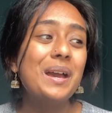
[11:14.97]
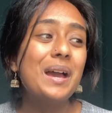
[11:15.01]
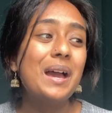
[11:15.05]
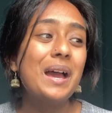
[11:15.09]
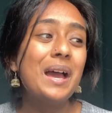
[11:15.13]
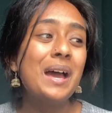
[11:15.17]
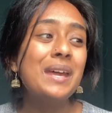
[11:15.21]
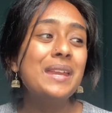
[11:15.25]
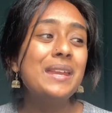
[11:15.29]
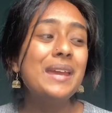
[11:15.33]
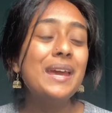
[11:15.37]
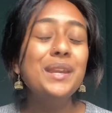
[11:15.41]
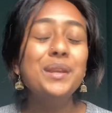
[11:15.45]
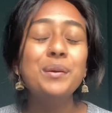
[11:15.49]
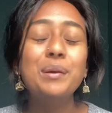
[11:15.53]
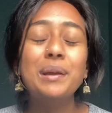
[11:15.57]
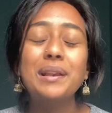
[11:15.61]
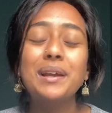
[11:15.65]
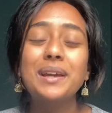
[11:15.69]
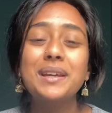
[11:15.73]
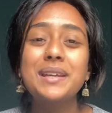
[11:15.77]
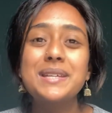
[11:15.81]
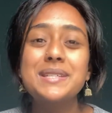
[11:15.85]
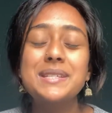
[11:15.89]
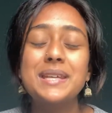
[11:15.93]
anyway,
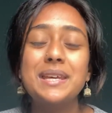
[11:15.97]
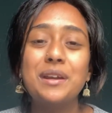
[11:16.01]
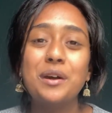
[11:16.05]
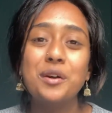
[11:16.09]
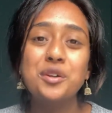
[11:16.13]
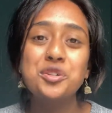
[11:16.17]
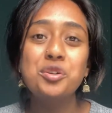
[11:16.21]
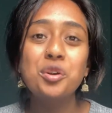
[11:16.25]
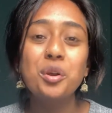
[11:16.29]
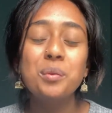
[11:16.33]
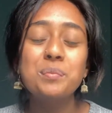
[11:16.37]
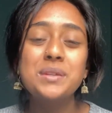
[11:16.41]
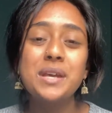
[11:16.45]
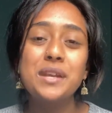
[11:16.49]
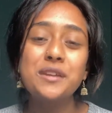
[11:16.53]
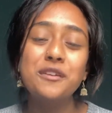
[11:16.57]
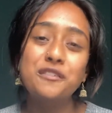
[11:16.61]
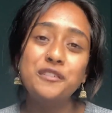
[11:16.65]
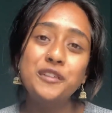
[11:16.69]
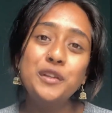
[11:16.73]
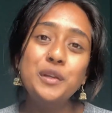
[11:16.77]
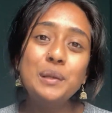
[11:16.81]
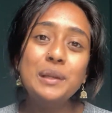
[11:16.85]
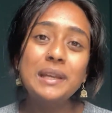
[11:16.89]
like I said, I'll drop down a few